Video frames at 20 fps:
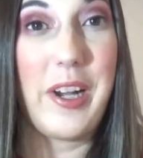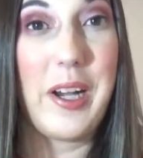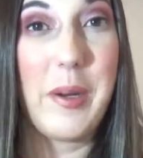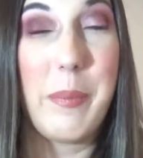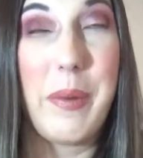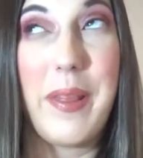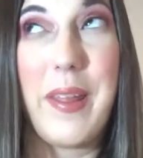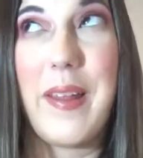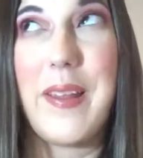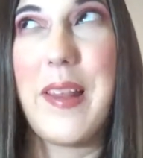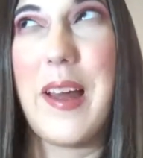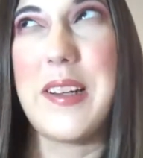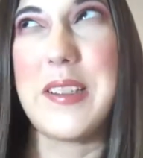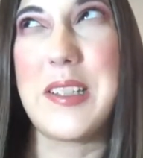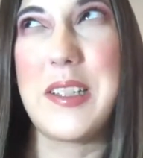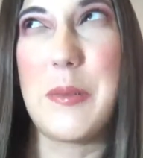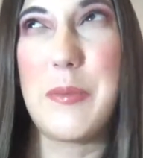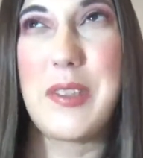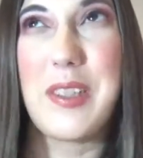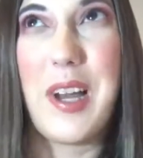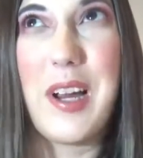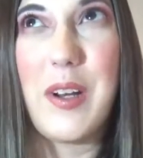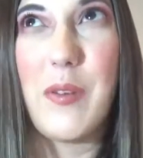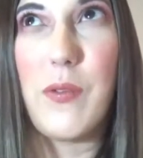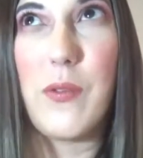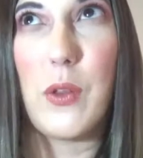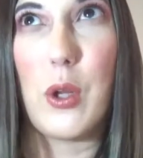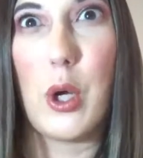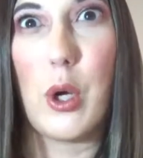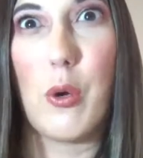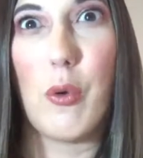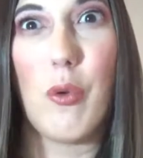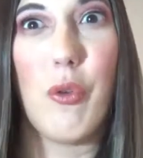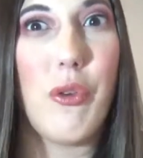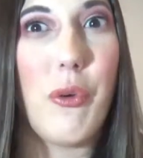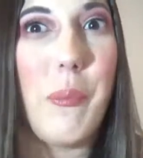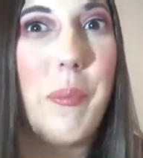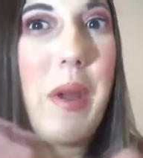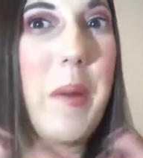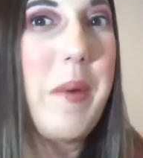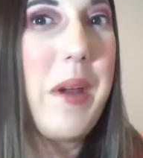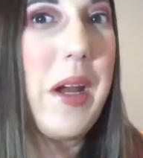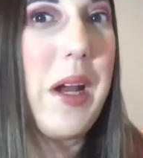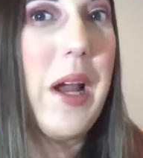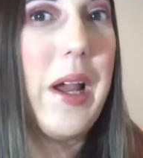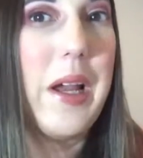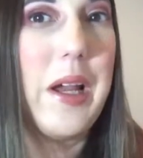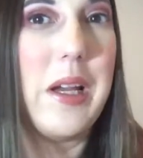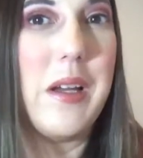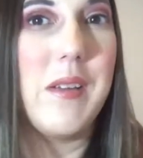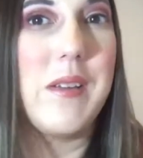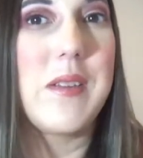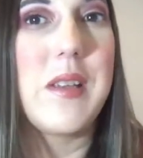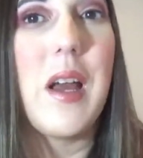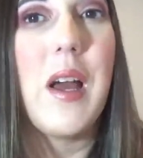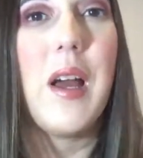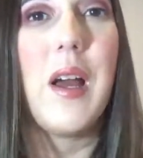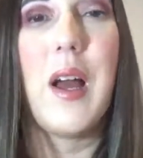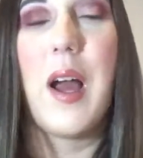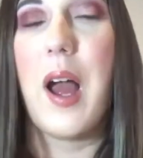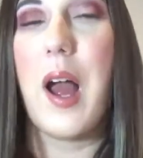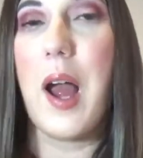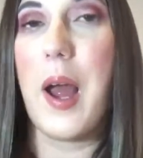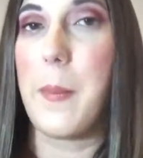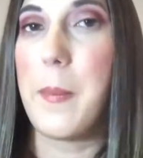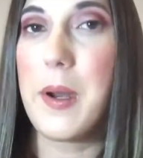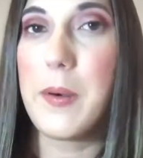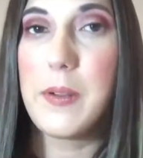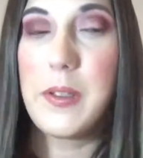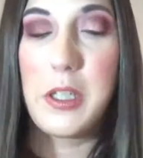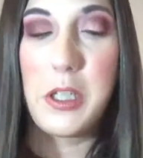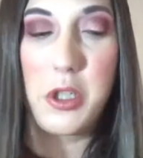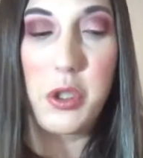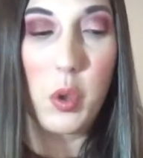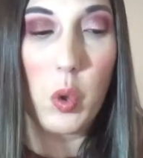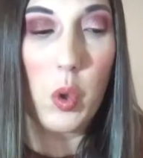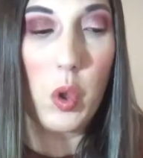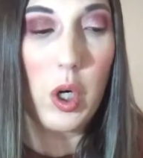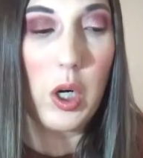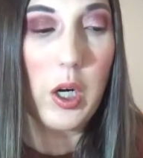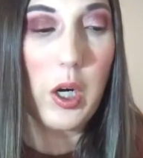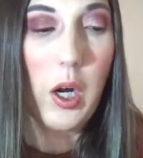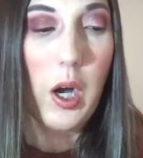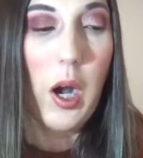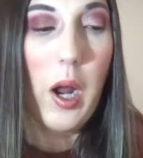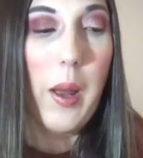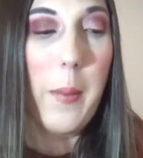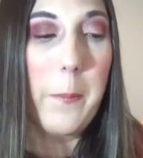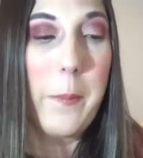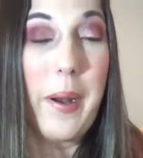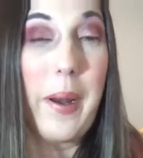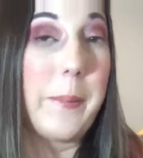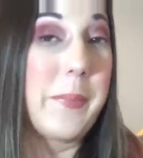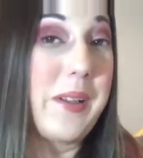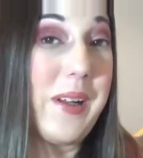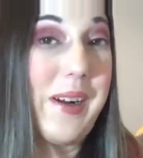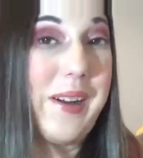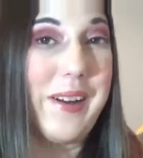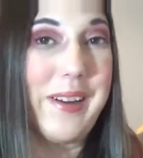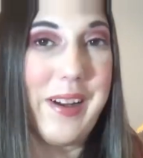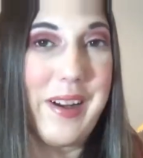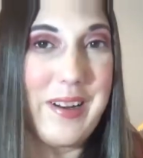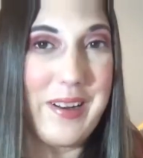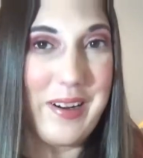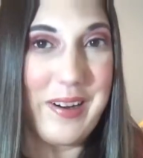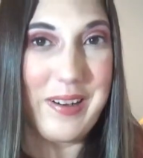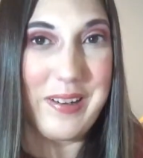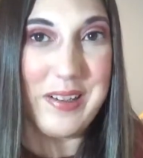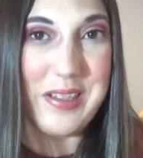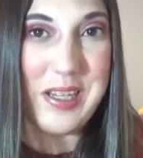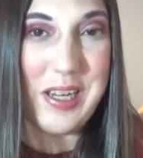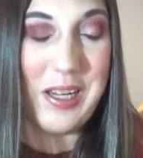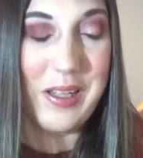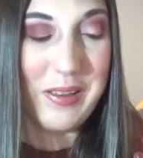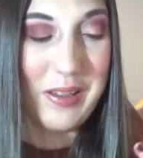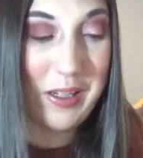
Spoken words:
But then that seems kind of low, so maybe it is. I'm not really sure, but I'm glad I got it on sale.